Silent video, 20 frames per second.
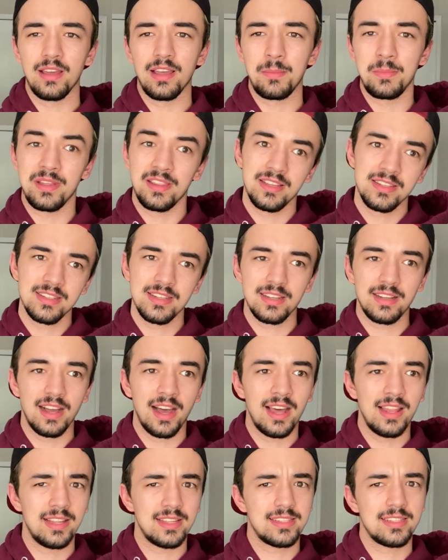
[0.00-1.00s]
I mean, this is a
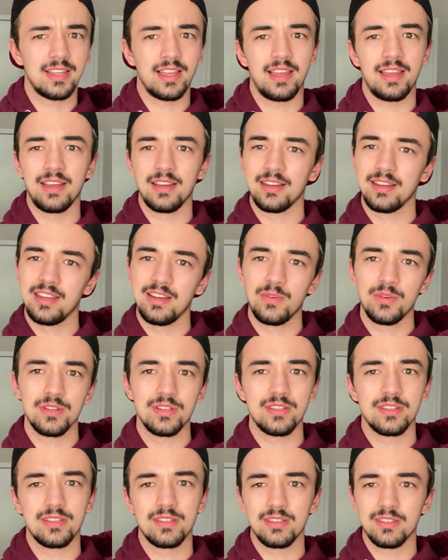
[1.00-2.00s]
guy that's like, he
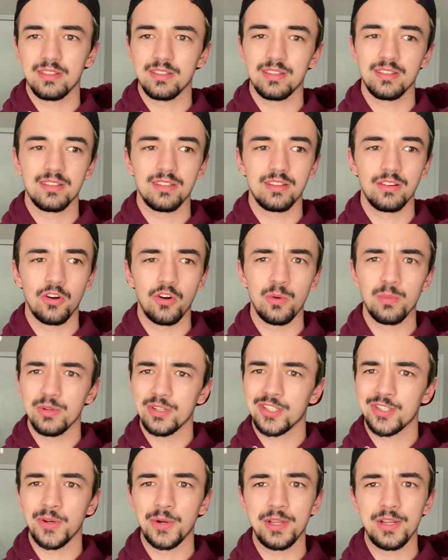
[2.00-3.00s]
was
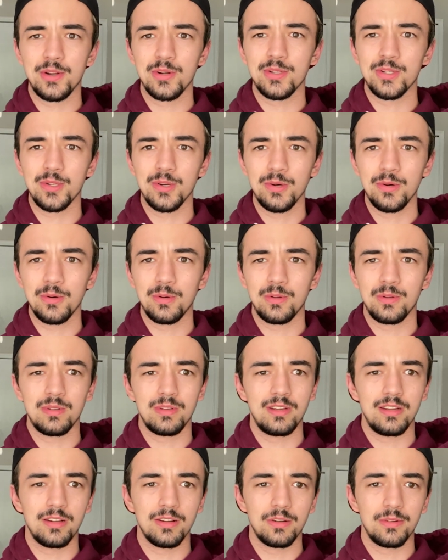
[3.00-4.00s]
almost 30 years old,
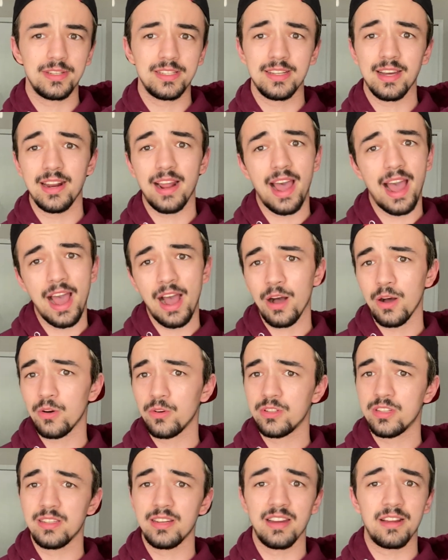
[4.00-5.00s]
and he's got a
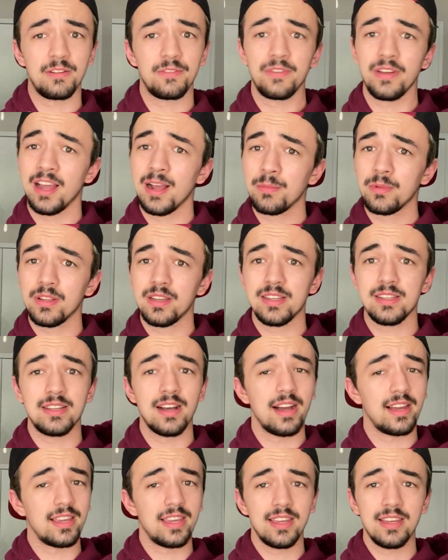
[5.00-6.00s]
house, he's got a family, he's
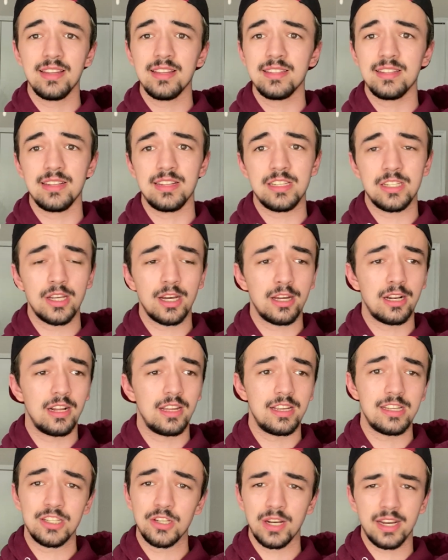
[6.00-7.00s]
got kids, and he's
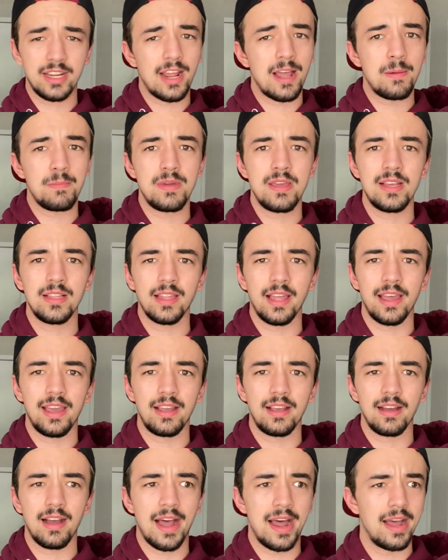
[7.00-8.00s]
looking at me
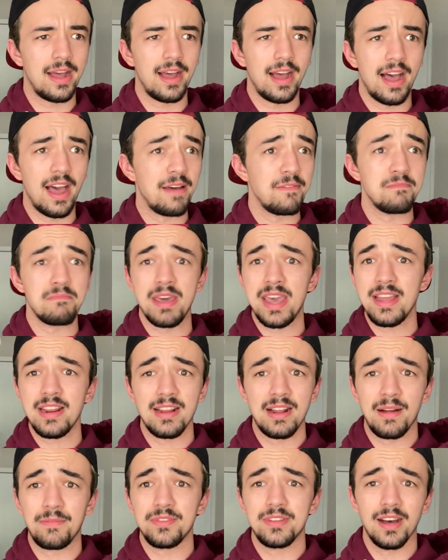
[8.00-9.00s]
like I've made it,
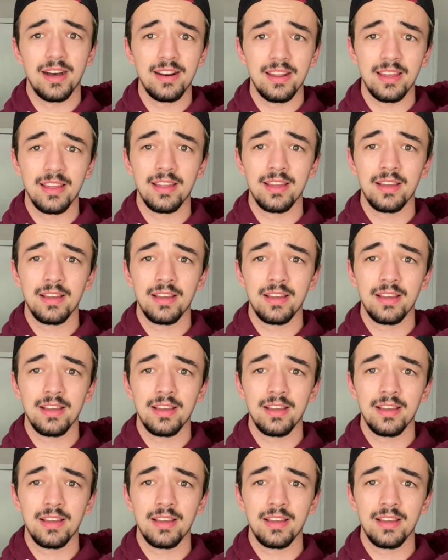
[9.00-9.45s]
I've done it.